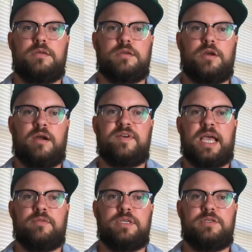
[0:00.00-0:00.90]
carving
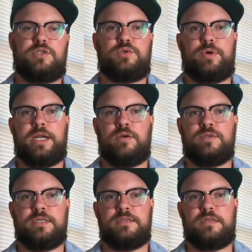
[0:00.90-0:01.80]
out these
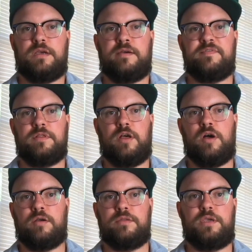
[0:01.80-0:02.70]
trails and stuff
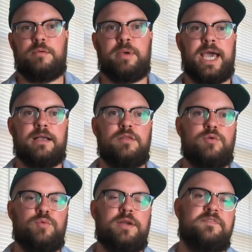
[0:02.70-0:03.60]
along the Pacolet
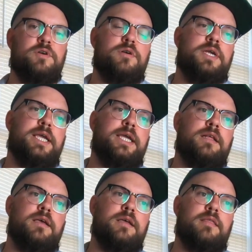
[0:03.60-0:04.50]
River, and
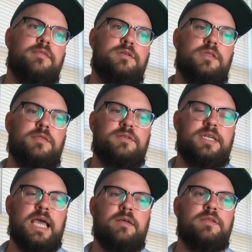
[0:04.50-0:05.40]
there's
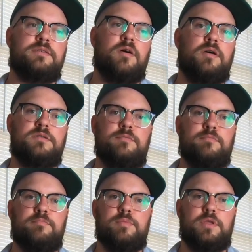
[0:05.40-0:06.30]
now this
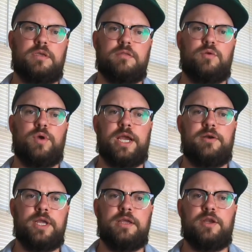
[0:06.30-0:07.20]
awesome like little area